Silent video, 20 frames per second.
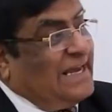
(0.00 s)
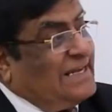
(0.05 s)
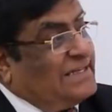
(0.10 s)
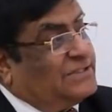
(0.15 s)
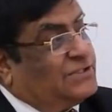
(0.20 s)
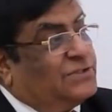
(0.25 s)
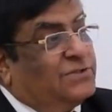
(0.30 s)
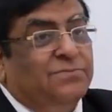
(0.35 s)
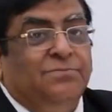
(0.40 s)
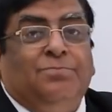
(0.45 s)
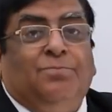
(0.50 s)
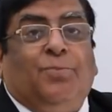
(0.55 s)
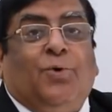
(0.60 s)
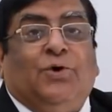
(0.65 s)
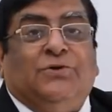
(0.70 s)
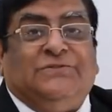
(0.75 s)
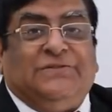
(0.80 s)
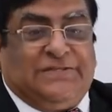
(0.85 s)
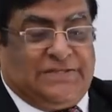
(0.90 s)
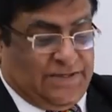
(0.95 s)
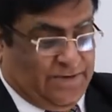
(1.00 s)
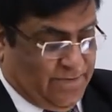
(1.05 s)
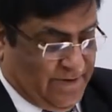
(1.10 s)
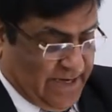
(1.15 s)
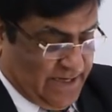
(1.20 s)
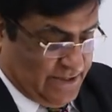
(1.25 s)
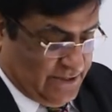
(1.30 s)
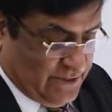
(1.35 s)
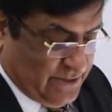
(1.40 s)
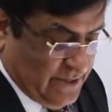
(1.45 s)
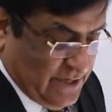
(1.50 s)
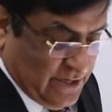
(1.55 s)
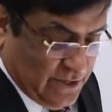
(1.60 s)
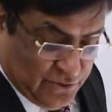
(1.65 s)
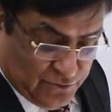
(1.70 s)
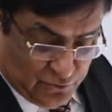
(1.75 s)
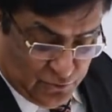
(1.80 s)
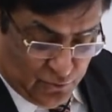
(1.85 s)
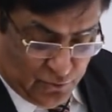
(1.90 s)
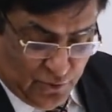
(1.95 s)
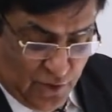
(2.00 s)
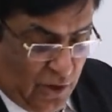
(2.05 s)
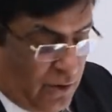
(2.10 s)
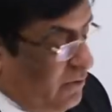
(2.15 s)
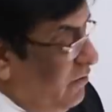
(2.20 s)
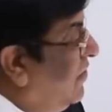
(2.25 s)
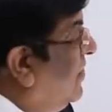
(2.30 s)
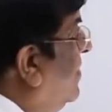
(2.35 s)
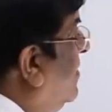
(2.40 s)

H? Positive H. So now